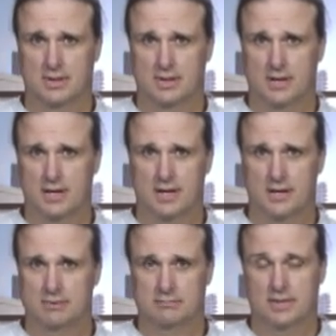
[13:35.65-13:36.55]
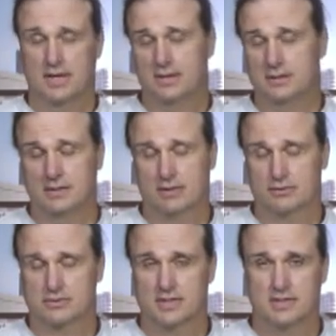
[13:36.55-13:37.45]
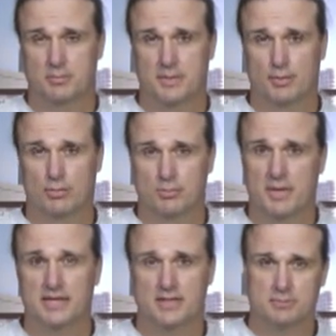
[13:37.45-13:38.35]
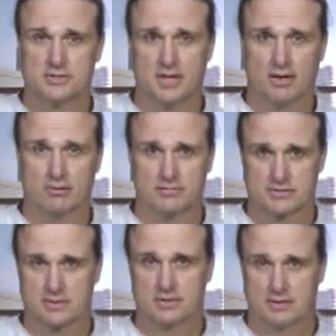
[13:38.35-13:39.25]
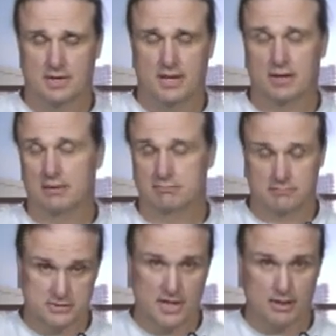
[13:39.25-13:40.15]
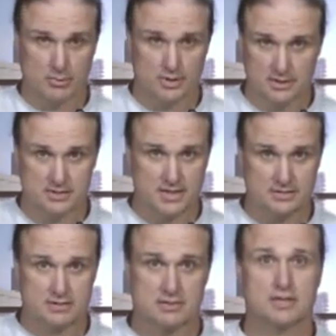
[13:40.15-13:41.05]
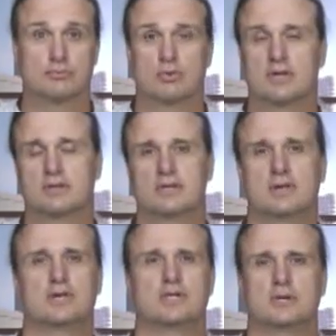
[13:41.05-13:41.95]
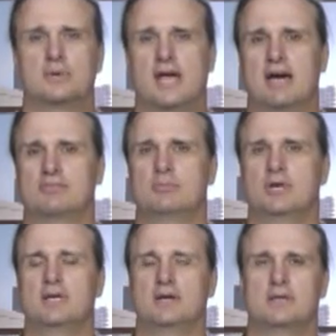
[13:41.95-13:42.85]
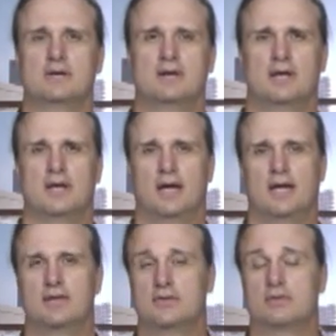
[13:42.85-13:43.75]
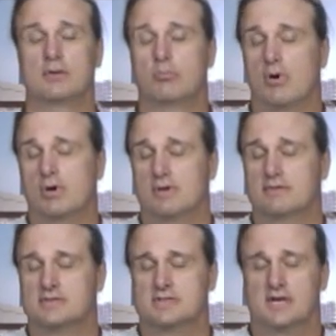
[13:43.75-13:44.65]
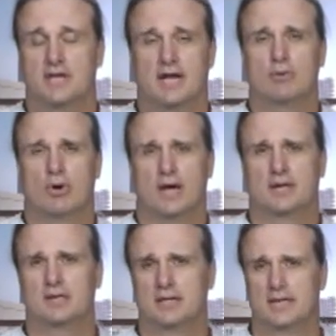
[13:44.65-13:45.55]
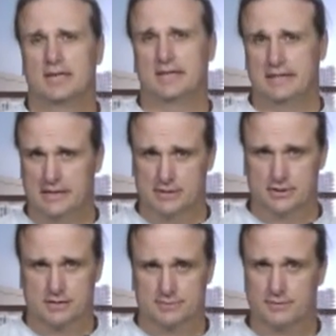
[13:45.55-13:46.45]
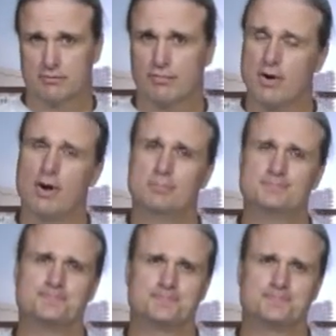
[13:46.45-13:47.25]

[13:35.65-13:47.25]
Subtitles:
And he also said that people would make themselves celibate, because that's what you would have to be. And the bulk of the sin anyway is from